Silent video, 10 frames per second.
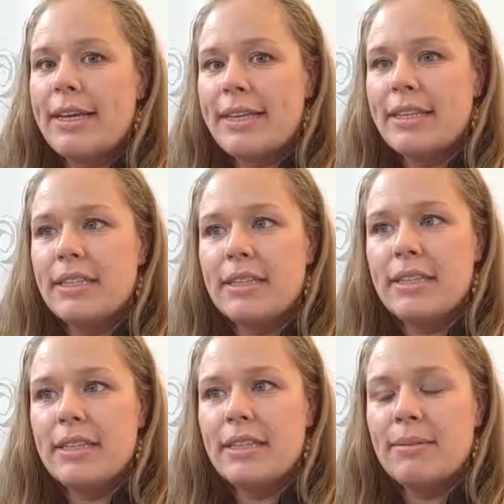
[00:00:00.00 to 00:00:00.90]
and
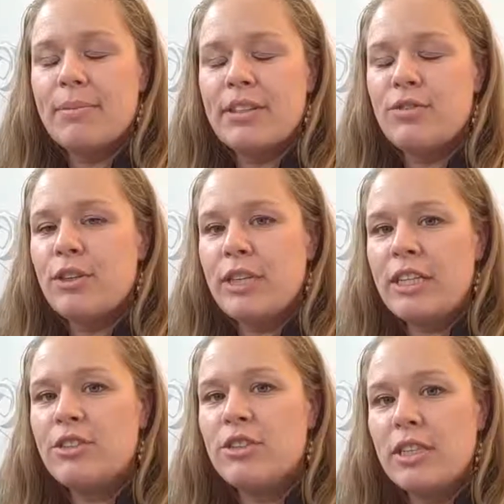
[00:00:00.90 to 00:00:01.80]
it's very
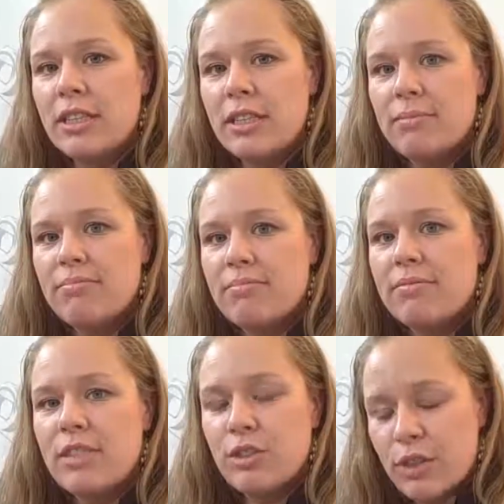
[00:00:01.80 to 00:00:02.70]
interesting.
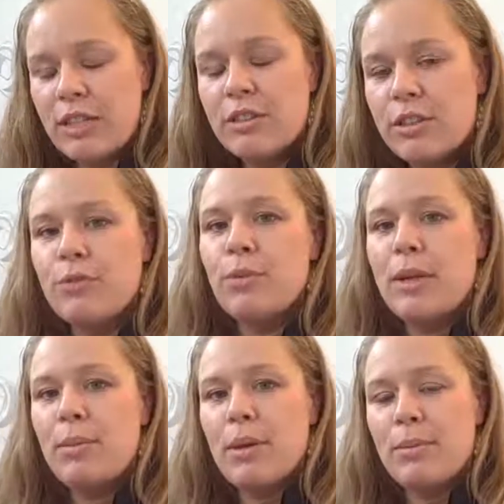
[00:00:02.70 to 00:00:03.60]
It's very interesting for
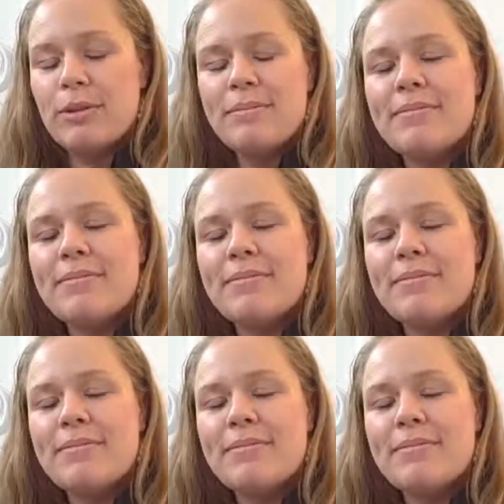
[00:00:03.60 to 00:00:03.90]
many people.